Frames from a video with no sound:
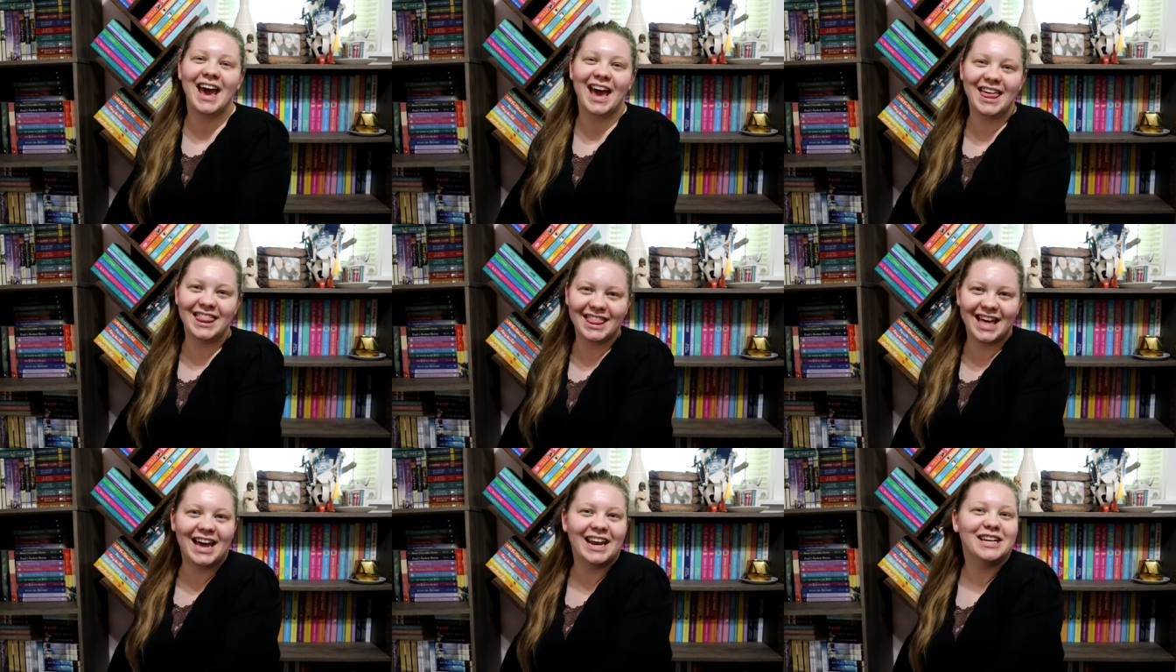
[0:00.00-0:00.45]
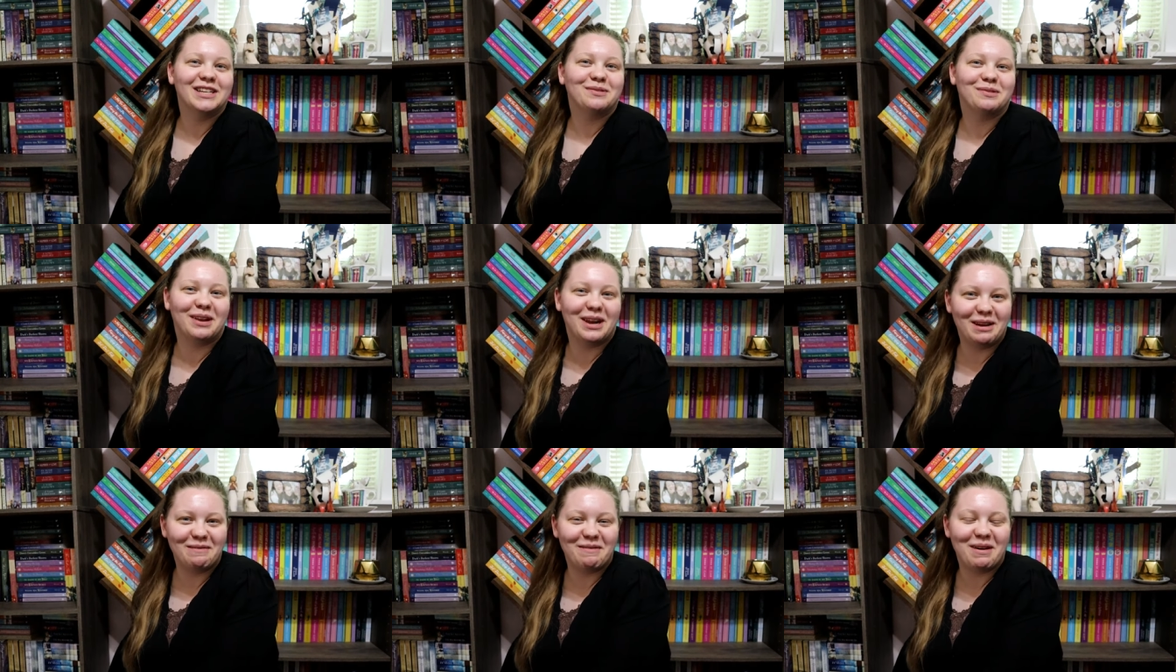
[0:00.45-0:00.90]
and that
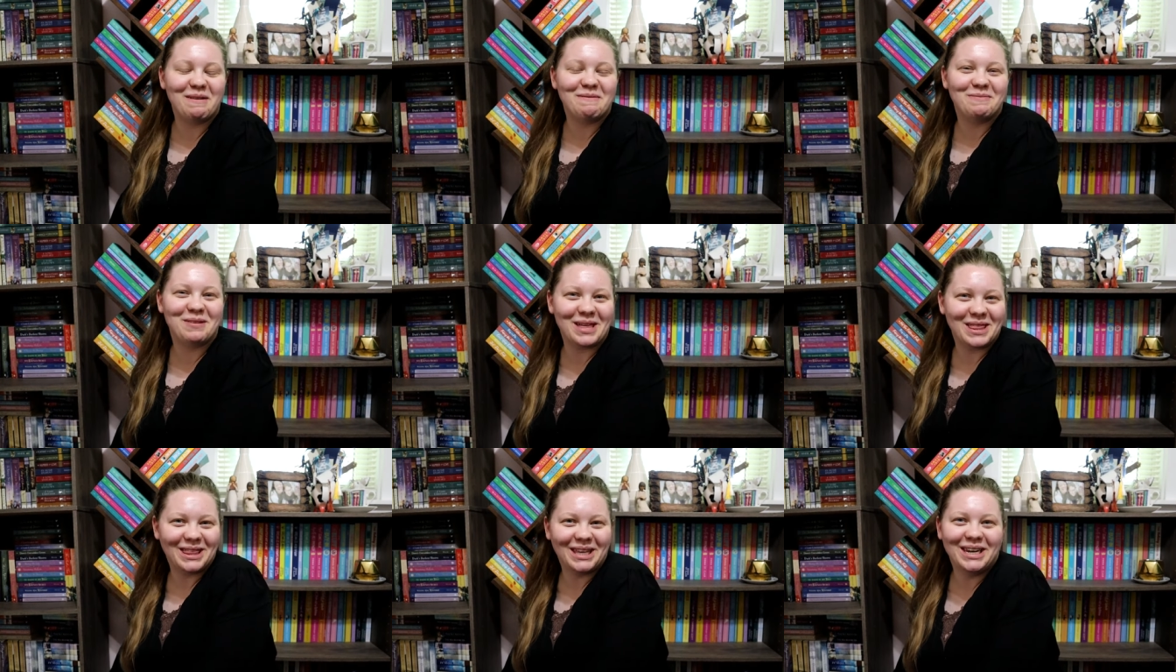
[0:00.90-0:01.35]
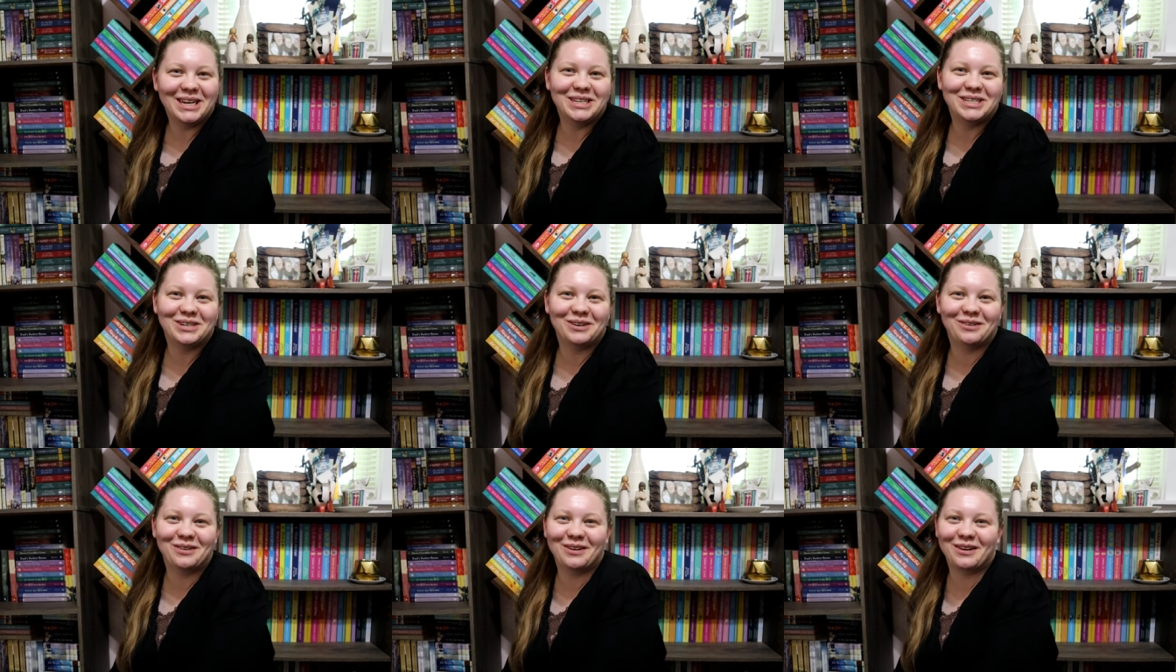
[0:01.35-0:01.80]
is when I met
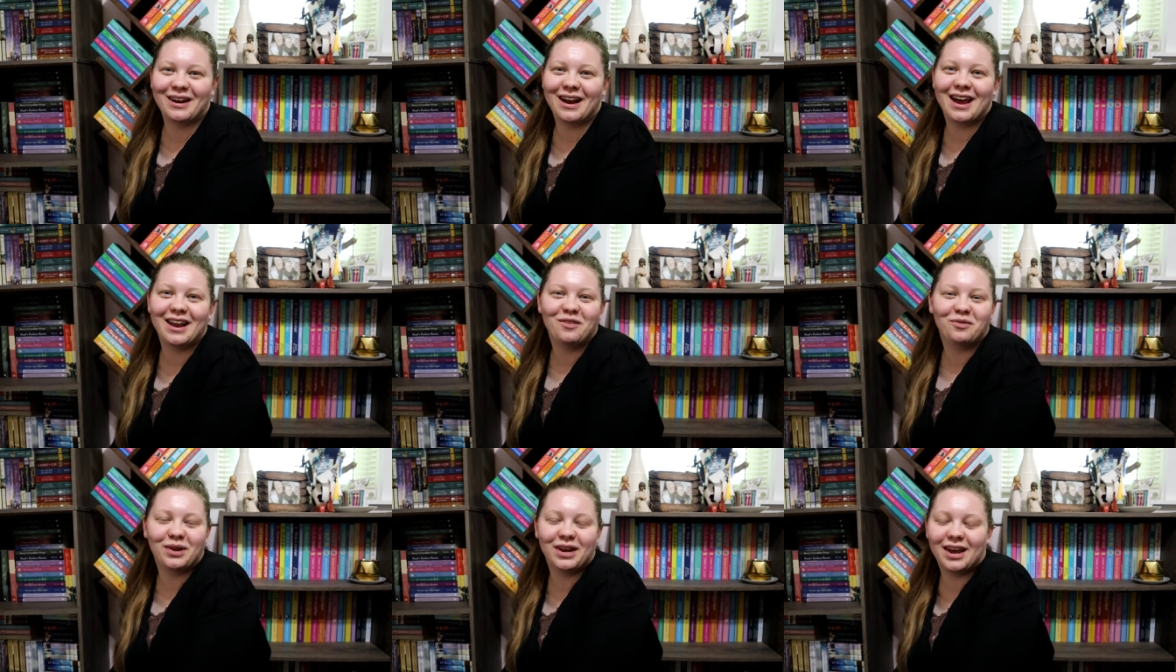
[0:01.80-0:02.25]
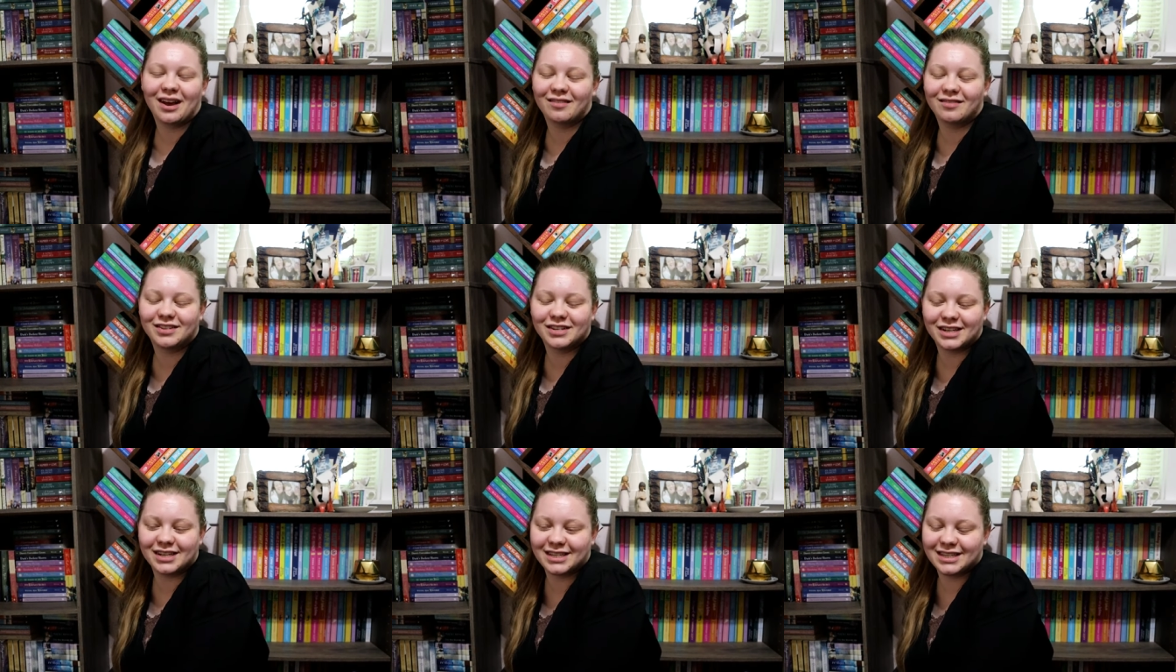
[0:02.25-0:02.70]
Bethany Turner, and we
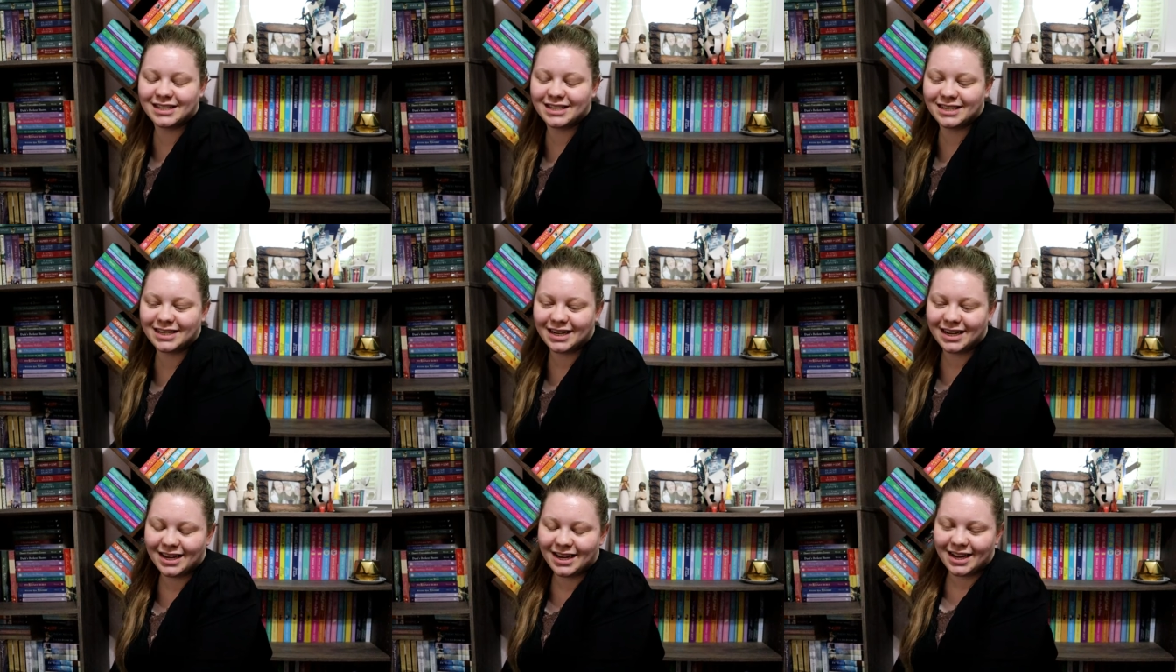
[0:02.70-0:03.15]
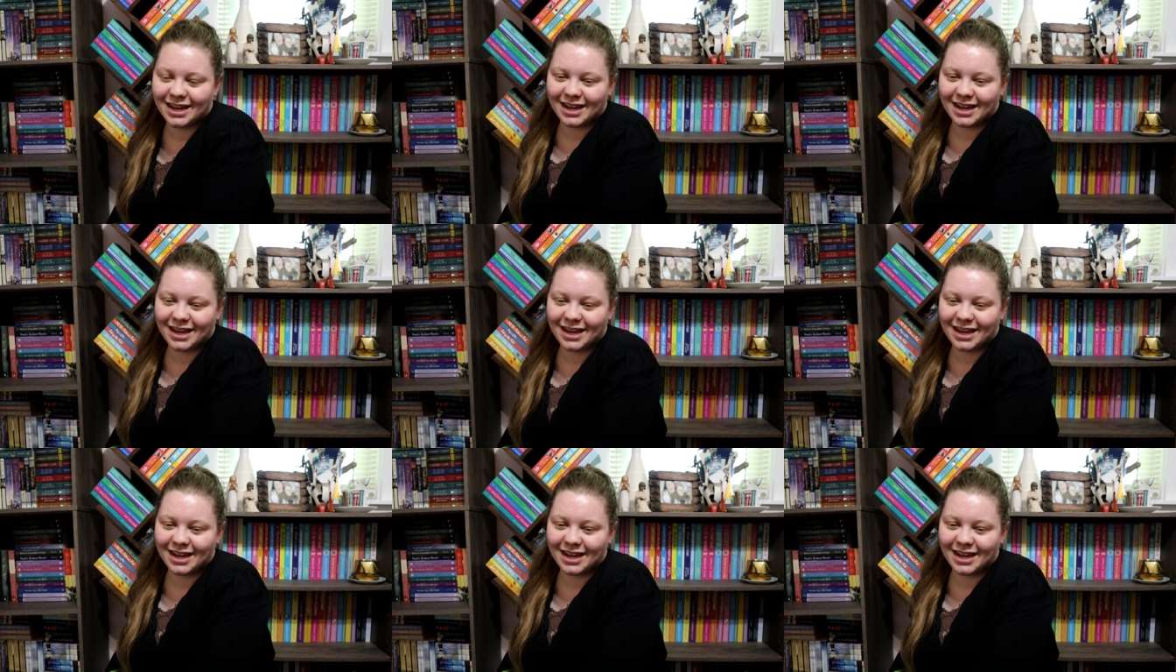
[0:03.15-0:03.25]
have just,